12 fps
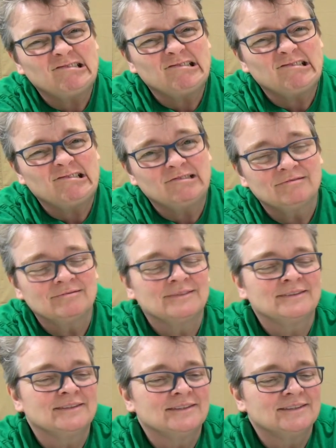
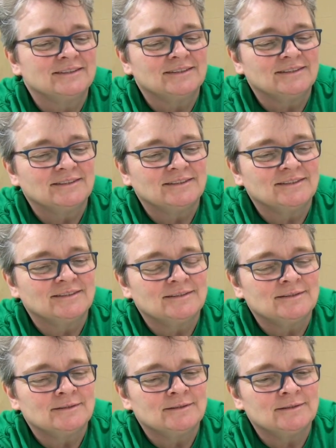
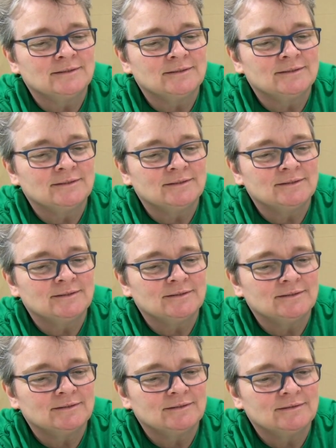
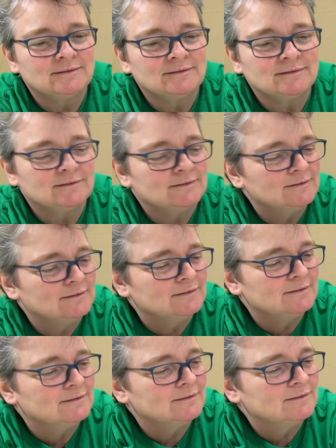
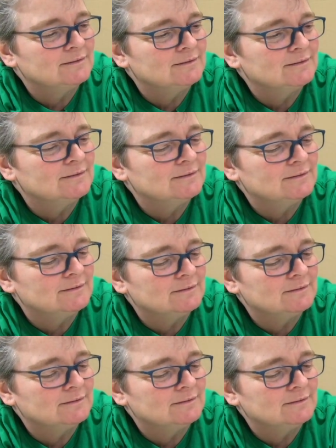The person shown says nothing.